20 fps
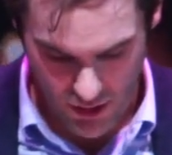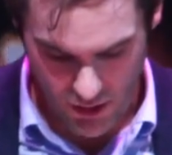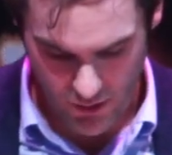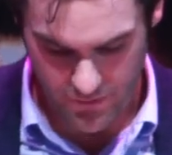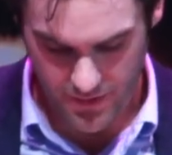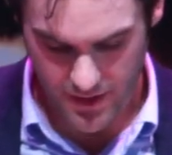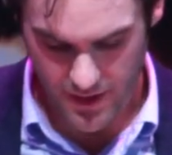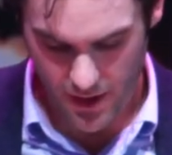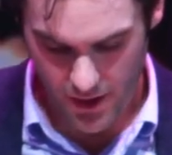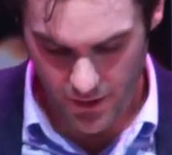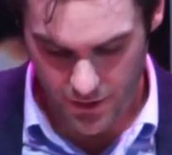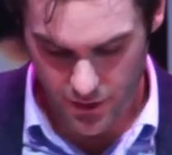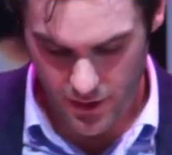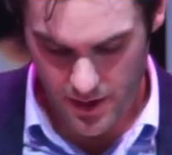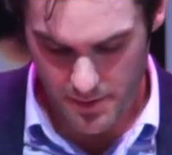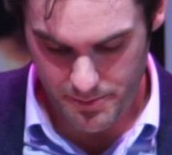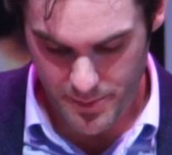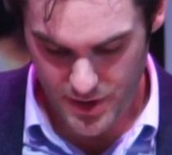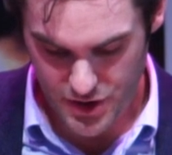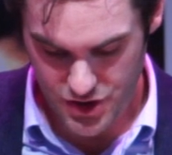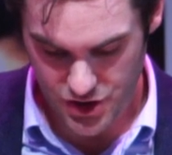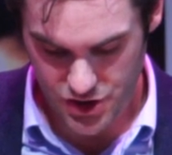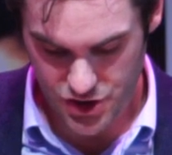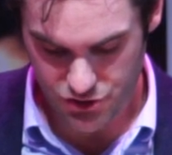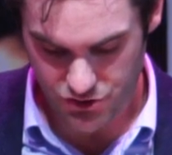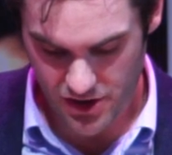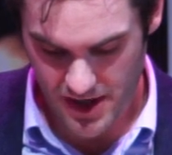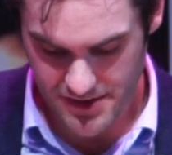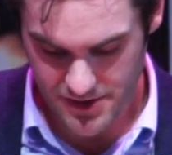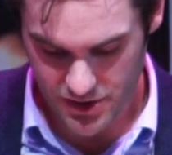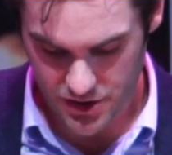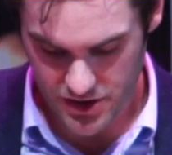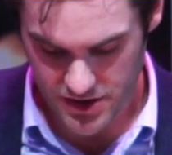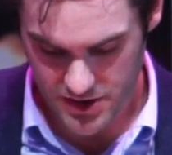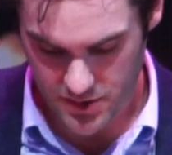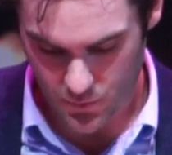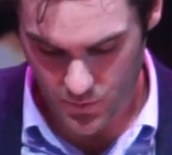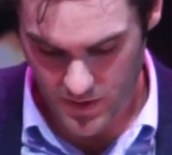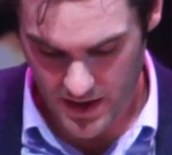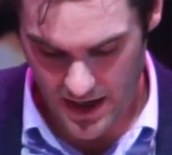of the other ambitious
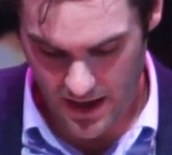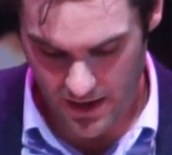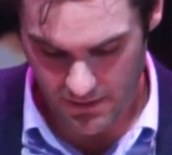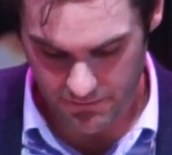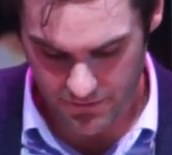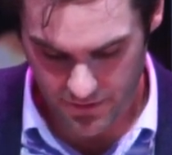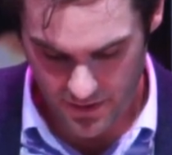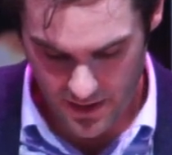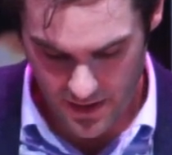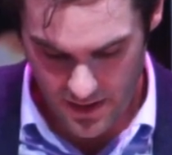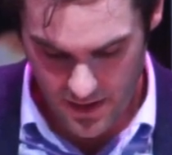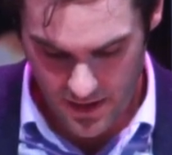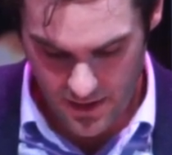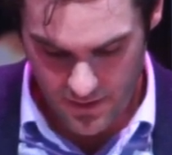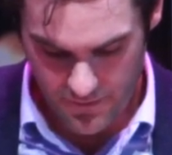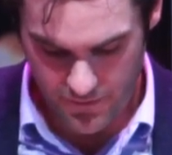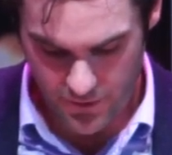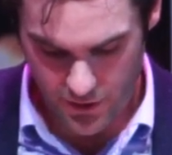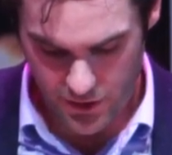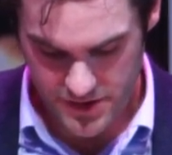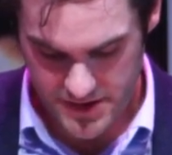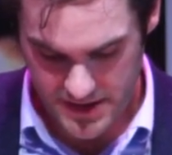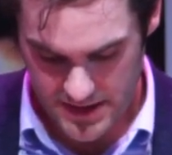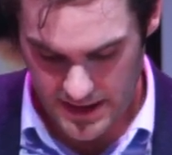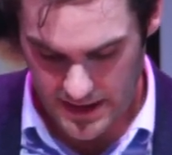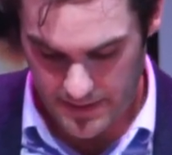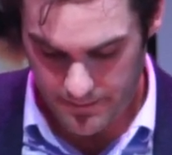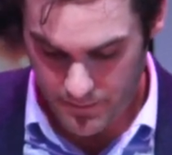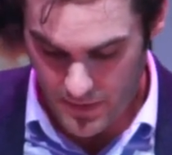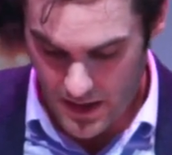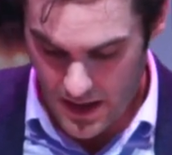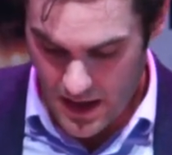strategies that we have for our city.